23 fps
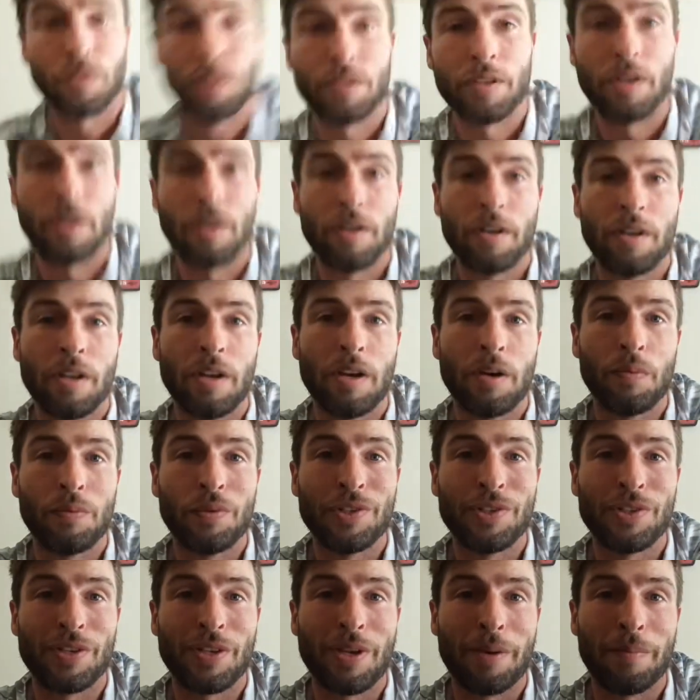tired out. We
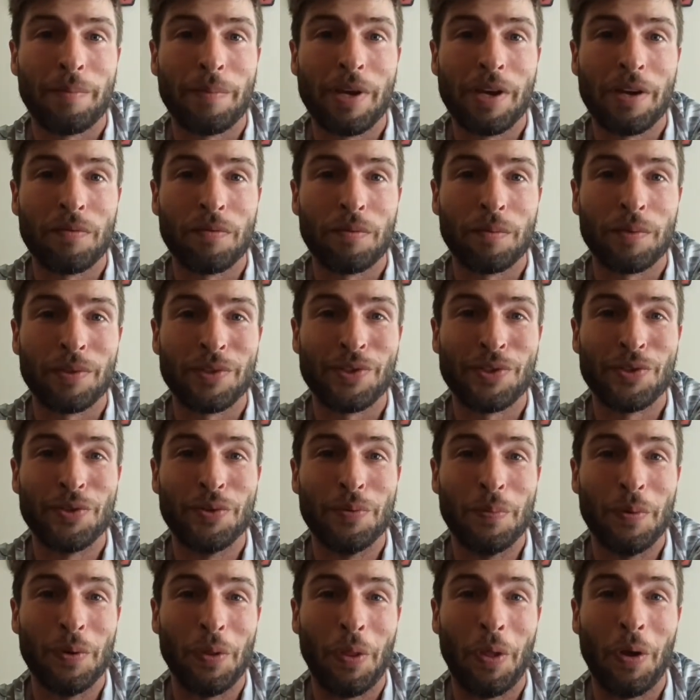just got back from a
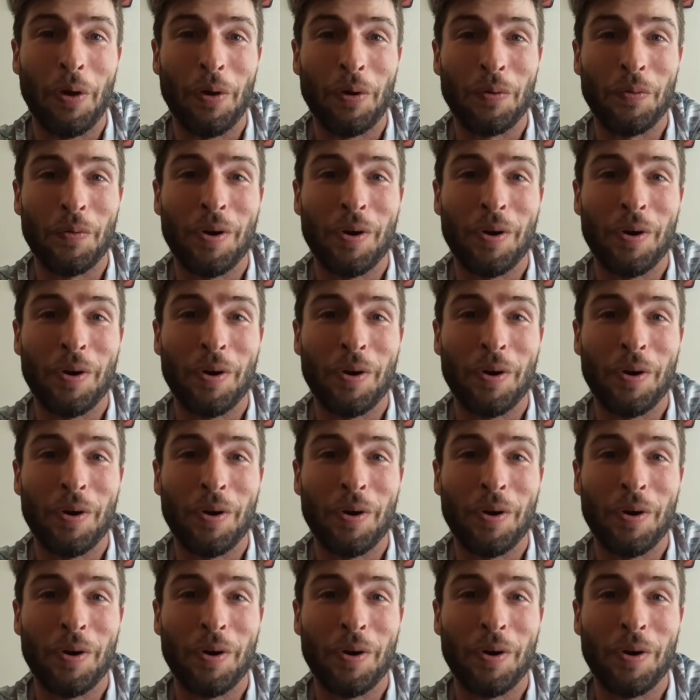super long